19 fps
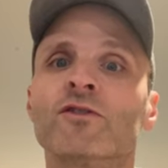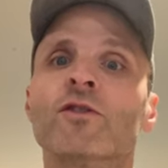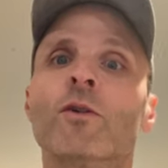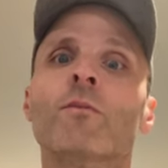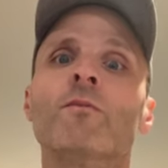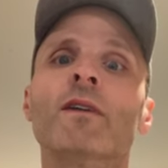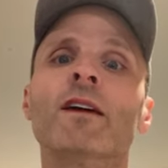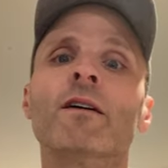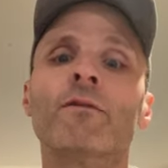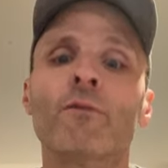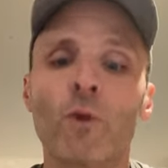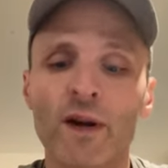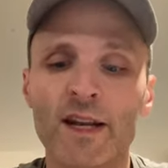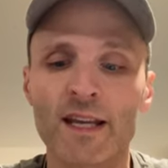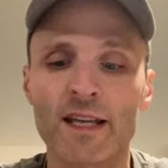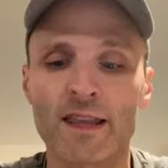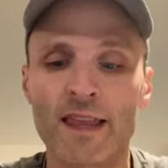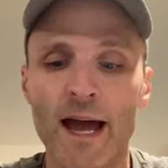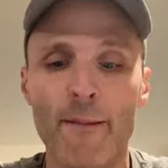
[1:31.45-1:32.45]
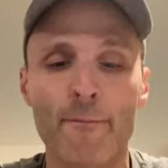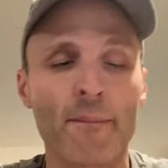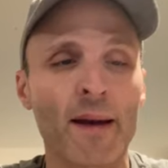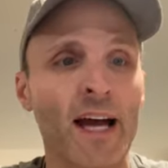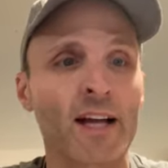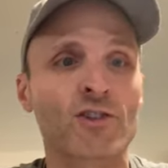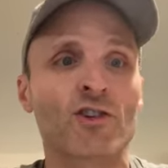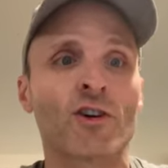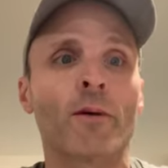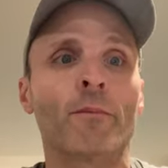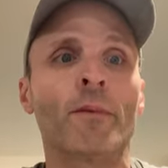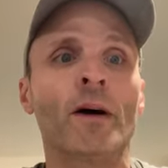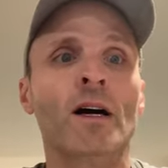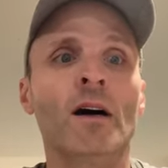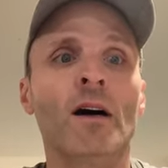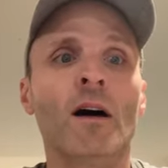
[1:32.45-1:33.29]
So, me avoiding that matchup,